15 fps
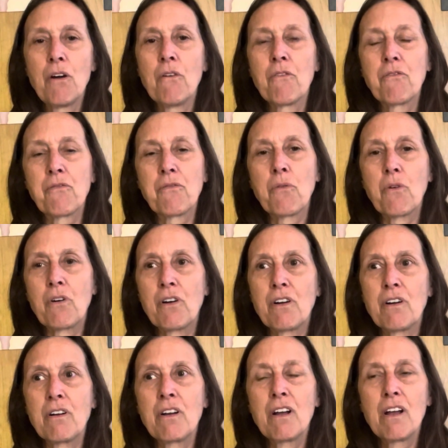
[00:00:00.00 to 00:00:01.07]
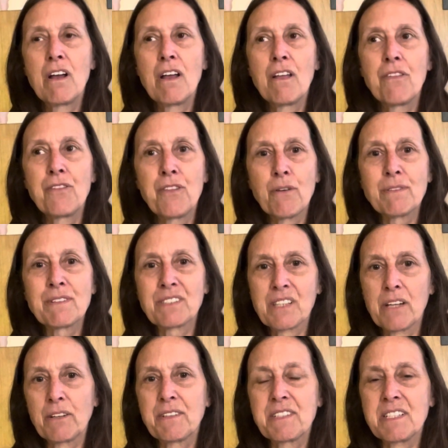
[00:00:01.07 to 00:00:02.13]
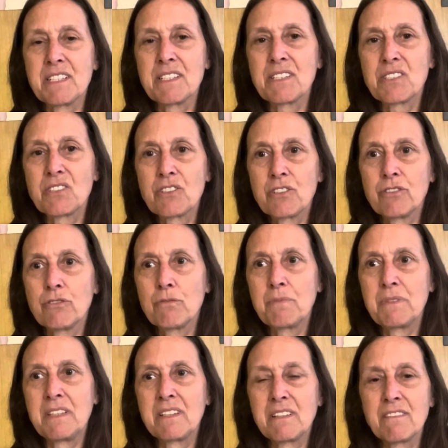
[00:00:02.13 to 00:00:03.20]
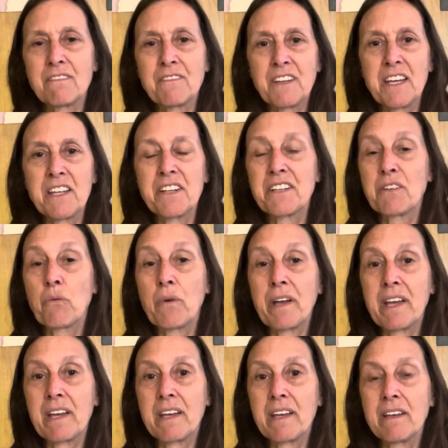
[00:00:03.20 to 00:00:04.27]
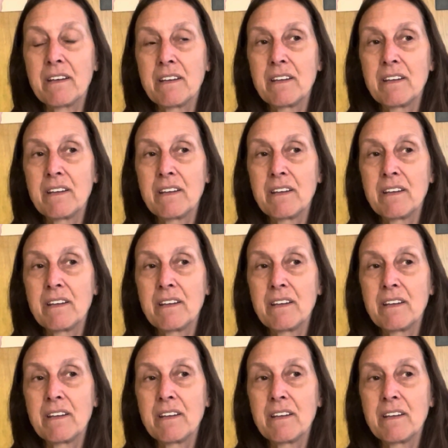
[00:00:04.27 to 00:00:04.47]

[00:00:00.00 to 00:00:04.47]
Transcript: for those subtleties to be conveyed in a way